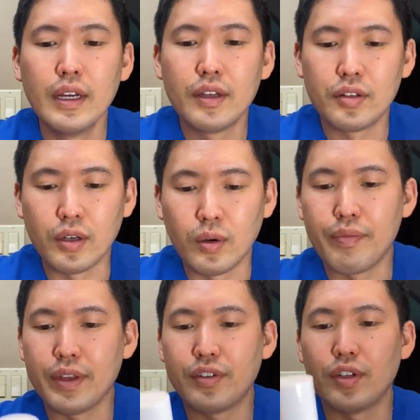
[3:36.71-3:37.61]
So
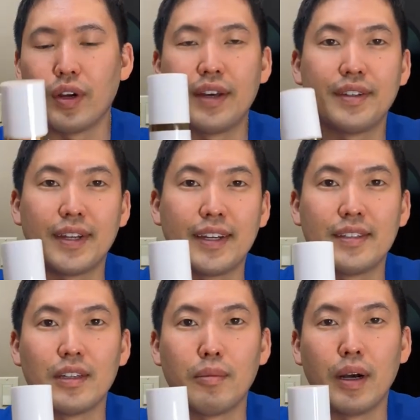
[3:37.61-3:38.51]
this still has a
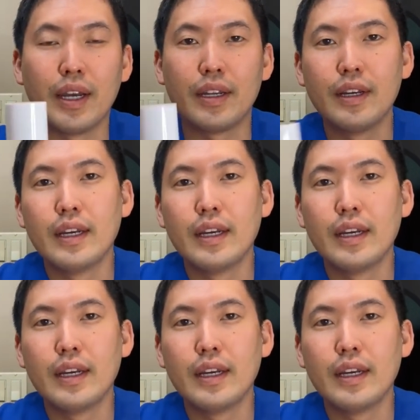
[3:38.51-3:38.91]
niacinamide.